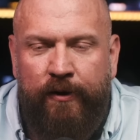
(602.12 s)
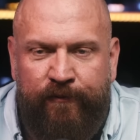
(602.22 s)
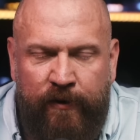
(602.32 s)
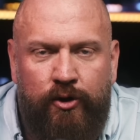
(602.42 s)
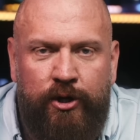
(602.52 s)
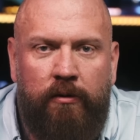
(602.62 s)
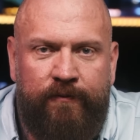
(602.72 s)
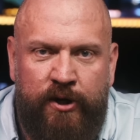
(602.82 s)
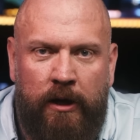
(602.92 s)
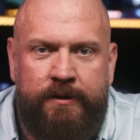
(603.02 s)
the future of
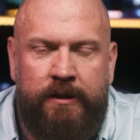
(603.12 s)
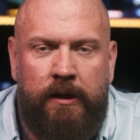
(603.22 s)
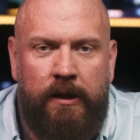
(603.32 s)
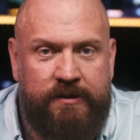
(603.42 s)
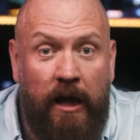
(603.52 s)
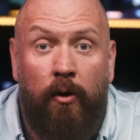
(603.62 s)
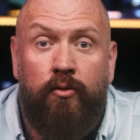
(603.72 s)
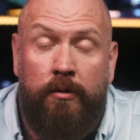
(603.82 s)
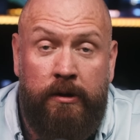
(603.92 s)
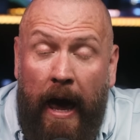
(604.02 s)
Chelsea is
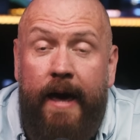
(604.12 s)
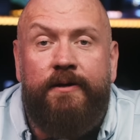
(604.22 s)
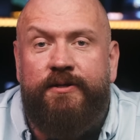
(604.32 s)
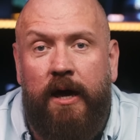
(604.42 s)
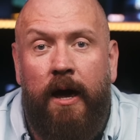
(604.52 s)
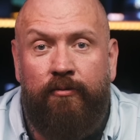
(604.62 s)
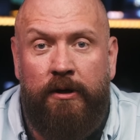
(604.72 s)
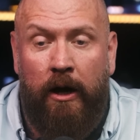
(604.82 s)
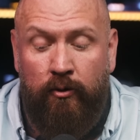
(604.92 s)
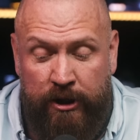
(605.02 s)
now getting scary
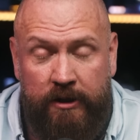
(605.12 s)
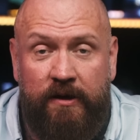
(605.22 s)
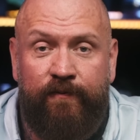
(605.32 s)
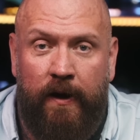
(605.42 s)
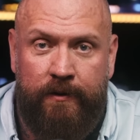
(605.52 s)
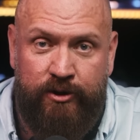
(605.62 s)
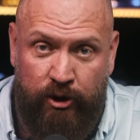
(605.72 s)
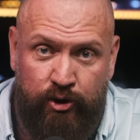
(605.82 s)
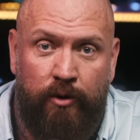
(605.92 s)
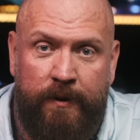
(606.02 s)
now. Chelsea fans, you
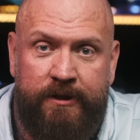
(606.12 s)
should be